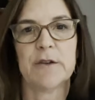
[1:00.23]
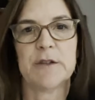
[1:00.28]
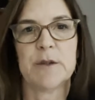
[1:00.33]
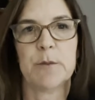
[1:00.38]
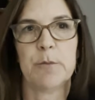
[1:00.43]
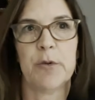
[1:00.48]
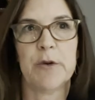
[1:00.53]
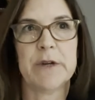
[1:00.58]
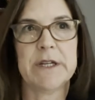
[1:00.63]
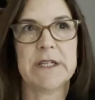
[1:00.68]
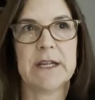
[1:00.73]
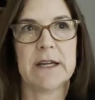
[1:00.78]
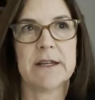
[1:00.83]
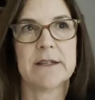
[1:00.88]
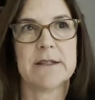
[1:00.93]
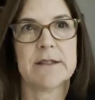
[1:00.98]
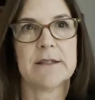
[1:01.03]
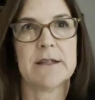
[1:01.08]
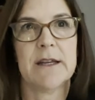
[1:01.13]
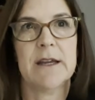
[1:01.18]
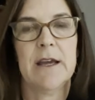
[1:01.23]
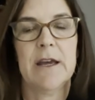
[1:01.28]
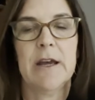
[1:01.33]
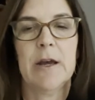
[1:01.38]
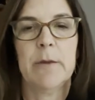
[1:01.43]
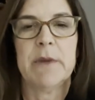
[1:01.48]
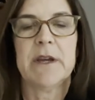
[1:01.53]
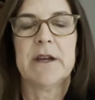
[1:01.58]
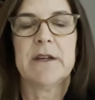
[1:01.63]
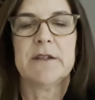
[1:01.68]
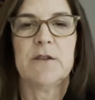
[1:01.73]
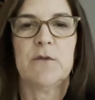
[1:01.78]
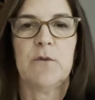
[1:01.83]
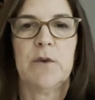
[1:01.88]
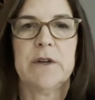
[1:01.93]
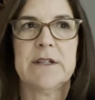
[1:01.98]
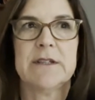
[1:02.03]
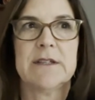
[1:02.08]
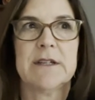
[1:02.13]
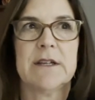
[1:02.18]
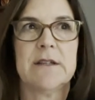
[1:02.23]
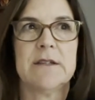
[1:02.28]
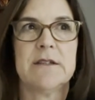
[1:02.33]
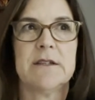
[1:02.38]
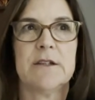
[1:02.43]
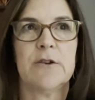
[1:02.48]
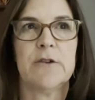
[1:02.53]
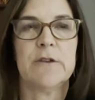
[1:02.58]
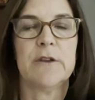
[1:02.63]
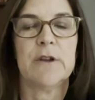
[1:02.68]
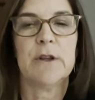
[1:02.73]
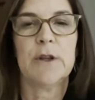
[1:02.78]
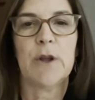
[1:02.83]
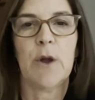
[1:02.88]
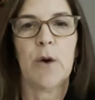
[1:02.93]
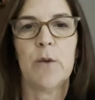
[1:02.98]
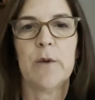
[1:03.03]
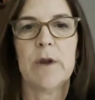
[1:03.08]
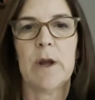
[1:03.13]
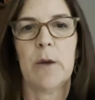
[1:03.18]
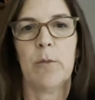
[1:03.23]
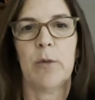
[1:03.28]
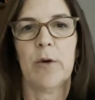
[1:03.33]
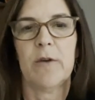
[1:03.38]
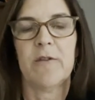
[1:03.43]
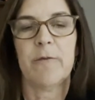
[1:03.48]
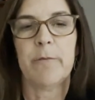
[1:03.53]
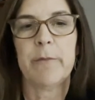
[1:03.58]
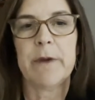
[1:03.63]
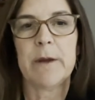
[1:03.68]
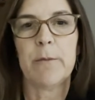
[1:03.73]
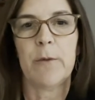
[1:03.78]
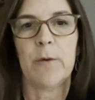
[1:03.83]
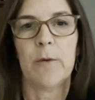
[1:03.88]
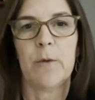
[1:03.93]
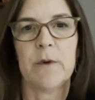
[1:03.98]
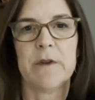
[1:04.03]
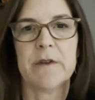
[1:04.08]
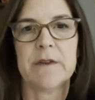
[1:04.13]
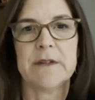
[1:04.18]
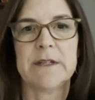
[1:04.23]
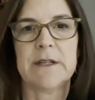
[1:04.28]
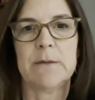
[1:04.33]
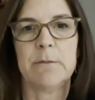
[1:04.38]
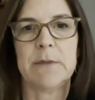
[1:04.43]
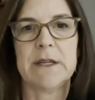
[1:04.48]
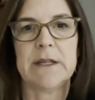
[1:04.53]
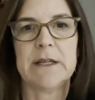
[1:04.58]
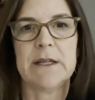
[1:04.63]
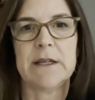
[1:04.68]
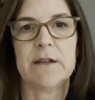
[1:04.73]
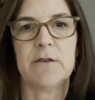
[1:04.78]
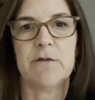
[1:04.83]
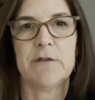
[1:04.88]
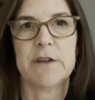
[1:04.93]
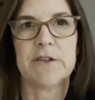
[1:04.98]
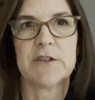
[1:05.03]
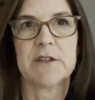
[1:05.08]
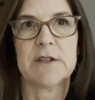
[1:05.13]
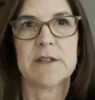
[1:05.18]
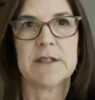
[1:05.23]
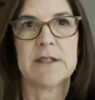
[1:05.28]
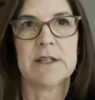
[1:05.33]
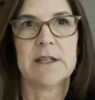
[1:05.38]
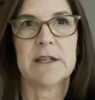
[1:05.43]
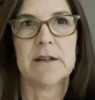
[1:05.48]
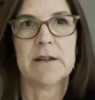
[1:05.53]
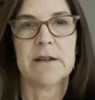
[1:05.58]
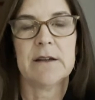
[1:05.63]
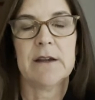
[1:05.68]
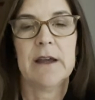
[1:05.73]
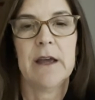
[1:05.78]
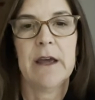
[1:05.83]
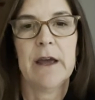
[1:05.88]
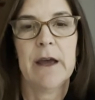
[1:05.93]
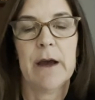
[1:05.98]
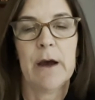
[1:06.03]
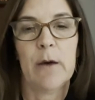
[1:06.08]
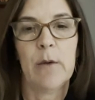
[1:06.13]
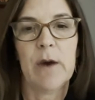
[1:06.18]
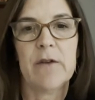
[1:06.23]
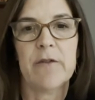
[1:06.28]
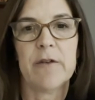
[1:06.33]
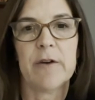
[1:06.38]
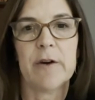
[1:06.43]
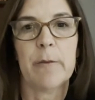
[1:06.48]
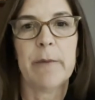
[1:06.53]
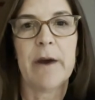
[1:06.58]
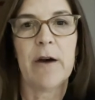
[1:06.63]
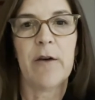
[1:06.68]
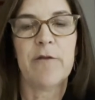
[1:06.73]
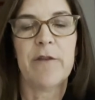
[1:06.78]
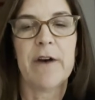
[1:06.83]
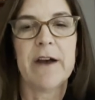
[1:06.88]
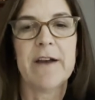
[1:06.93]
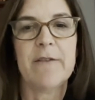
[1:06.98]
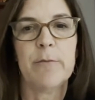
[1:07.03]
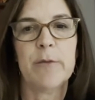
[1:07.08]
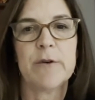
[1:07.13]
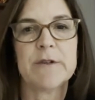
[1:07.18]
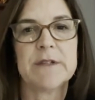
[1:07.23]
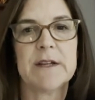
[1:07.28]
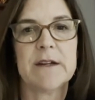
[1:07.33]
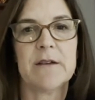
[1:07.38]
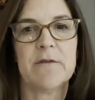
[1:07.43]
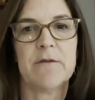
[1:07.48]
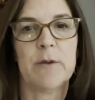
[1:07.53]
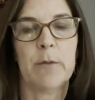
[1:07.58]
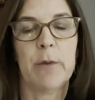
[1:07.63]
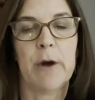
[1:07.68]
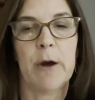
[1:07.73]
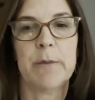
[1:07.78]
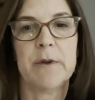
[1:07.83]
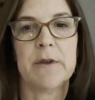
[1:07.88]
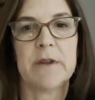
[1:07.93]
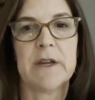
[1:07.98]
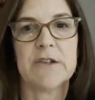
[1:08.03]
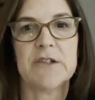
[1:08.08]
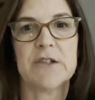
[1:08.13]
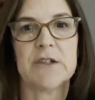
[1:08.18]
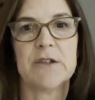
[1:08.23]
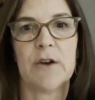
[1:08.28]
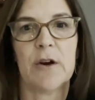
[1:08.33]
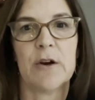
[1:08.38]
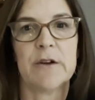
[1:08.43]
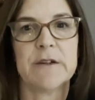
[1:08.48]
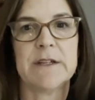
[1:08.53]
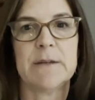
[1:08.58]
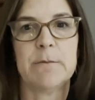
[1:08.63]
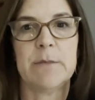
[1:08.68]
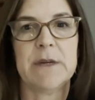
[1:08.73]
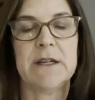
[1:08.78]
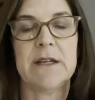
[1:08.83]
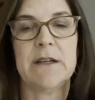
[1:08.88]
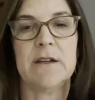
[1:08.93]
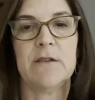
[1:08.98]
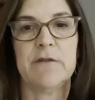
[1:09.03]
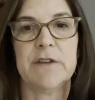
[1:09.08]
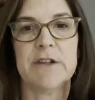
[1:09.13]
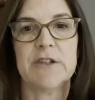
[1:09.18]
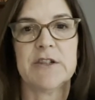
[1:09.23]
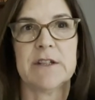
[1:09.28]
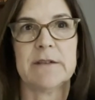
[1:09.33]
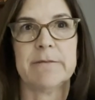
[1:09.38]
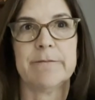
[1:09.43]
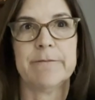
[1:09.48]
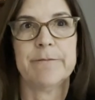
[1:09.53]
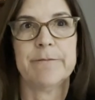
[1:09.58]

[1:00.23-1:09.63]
to pretest because of what is considered the low number of people with DPD deficiency. However, about 5% of the population are DPD deficient.